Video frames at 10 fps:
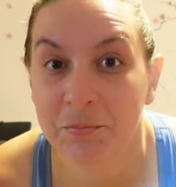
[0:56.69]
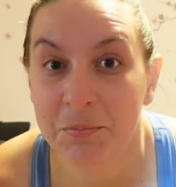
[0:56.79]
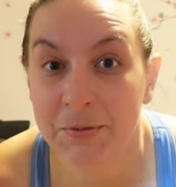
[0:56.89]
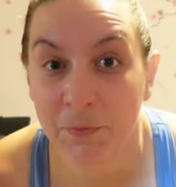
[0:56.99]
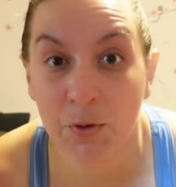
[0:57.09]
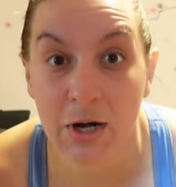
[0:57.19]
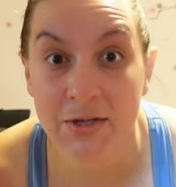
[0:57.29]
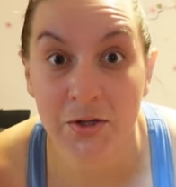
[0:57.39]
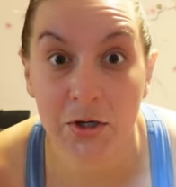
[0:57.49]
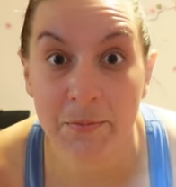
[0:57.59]
before I
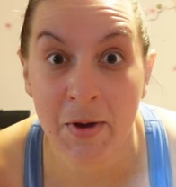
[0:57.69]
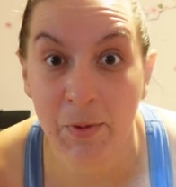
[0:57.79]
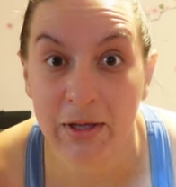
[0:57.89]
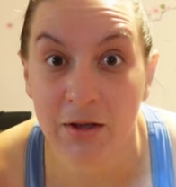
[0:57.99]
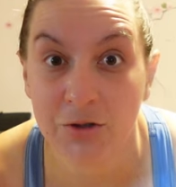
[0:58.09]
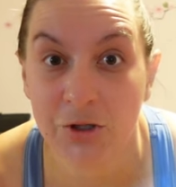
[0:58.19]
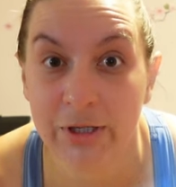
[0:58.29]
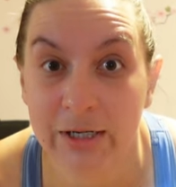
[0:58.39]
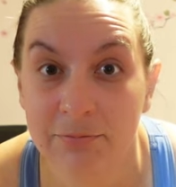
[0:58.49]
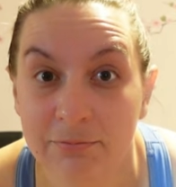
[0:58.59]
started my weight loss
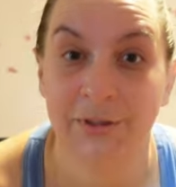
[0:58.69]
journey.